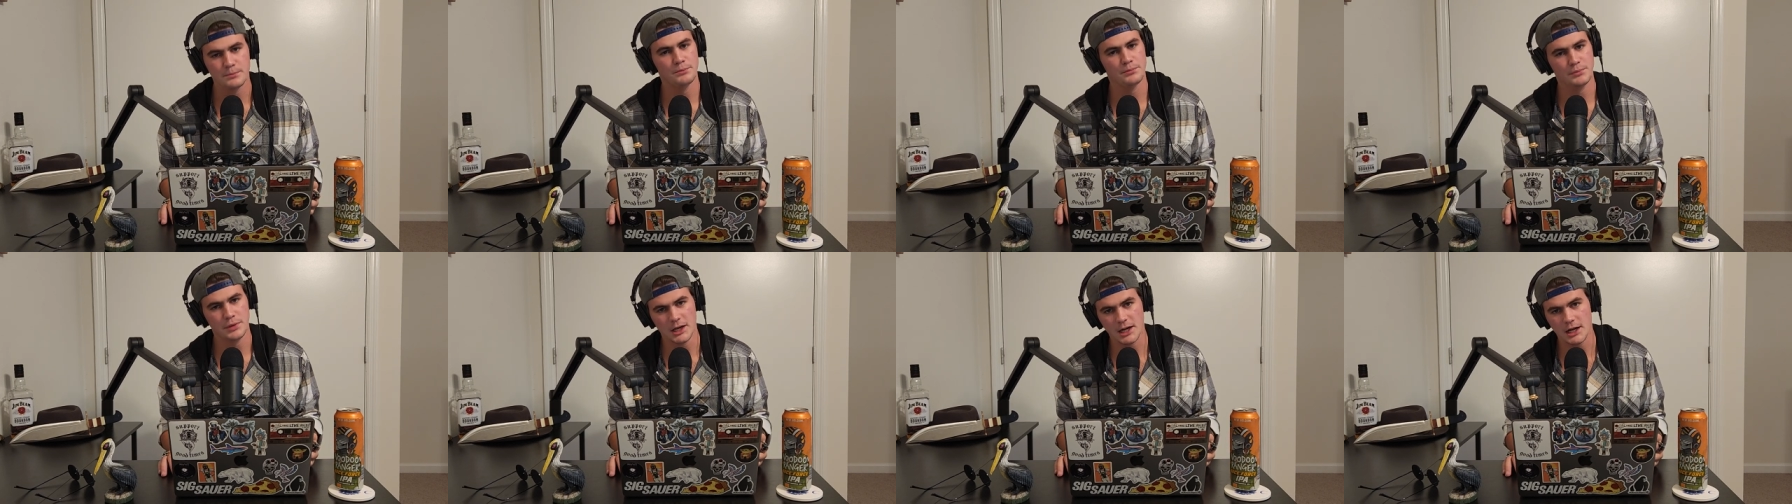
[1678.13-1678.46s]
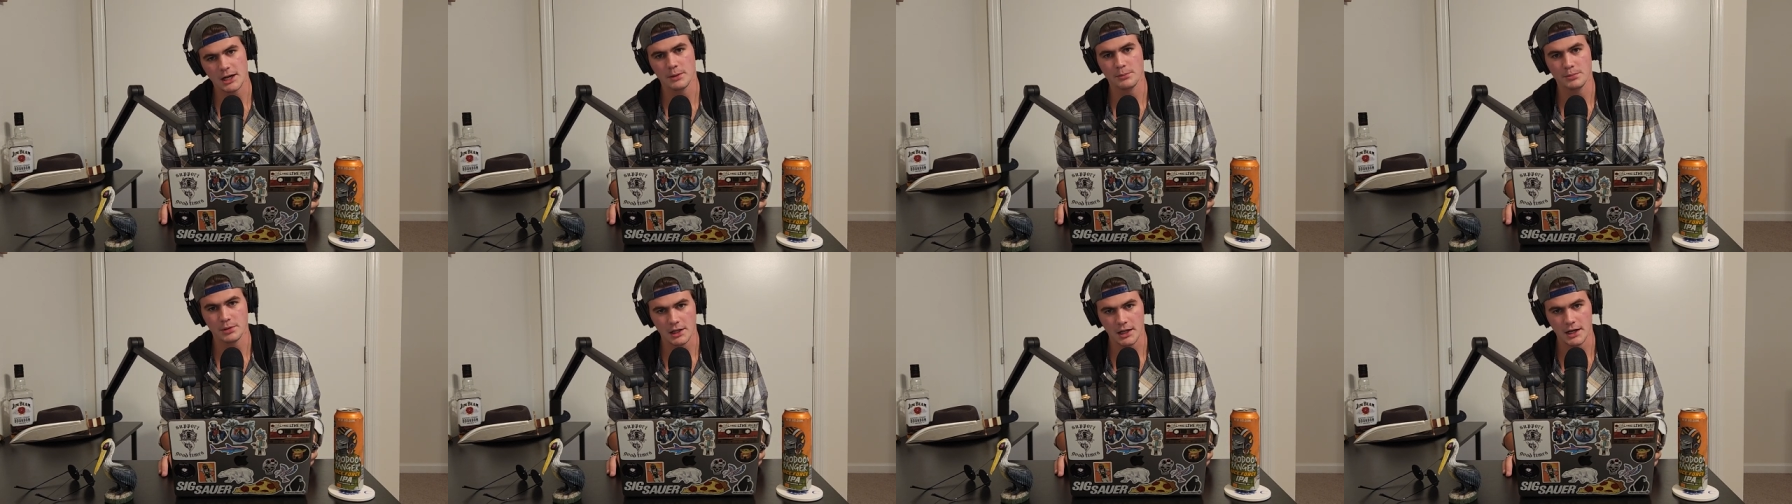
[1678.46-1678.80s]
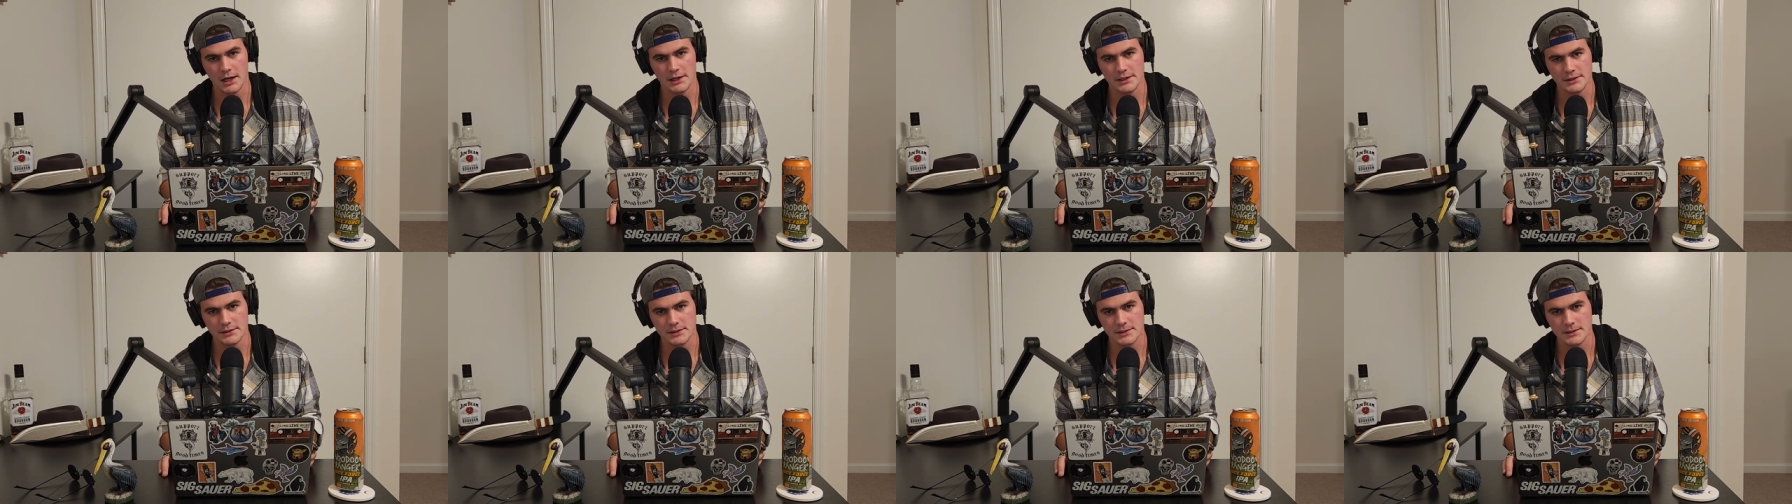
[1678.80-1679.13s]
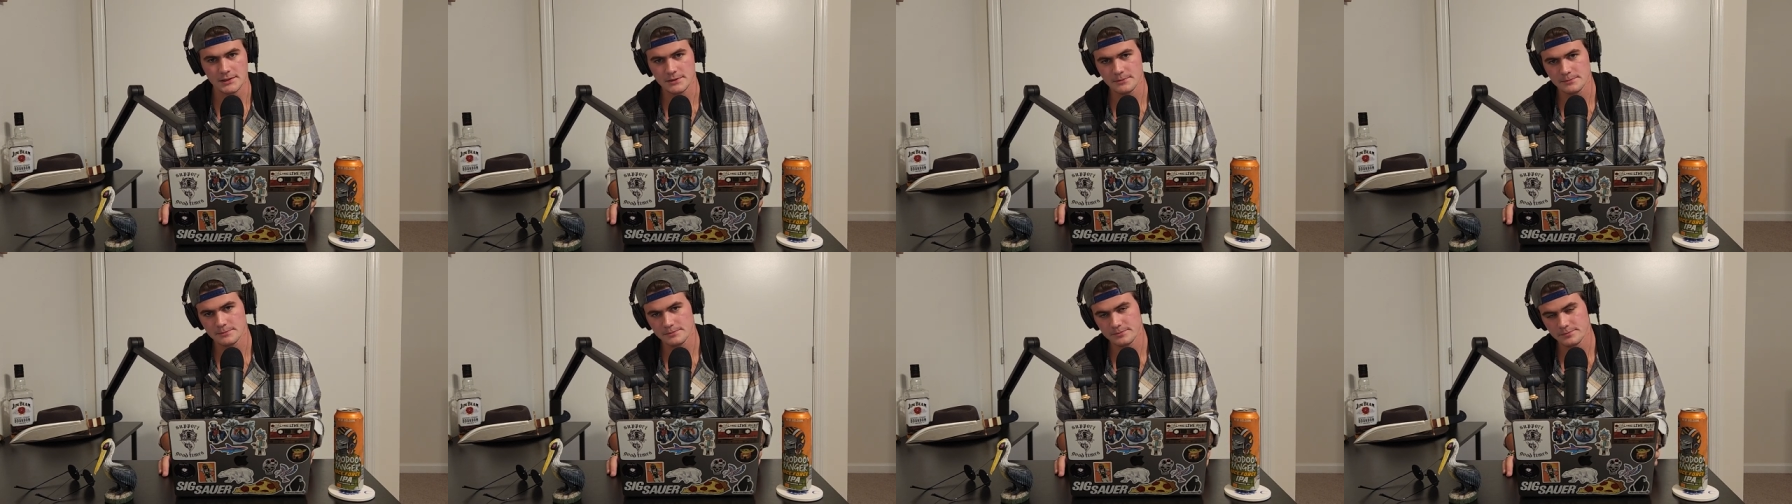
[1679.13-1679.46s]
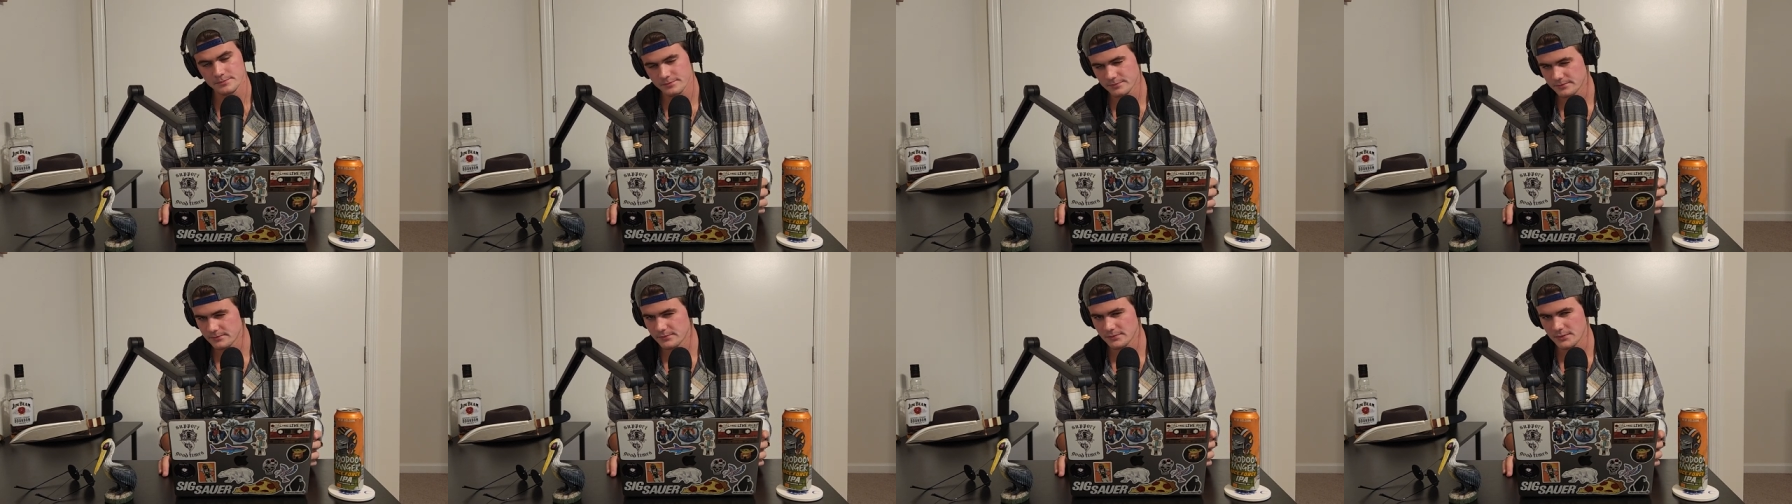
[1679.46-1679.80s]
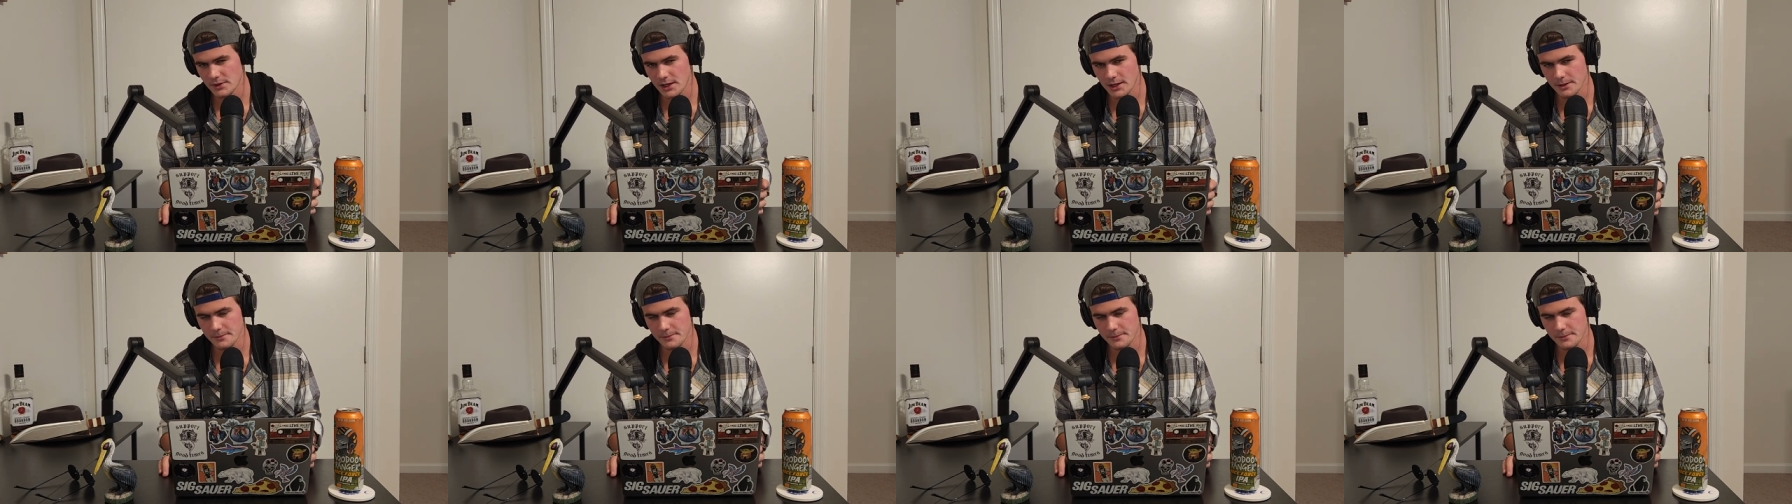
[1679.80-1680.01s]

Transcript: pickup lines, right?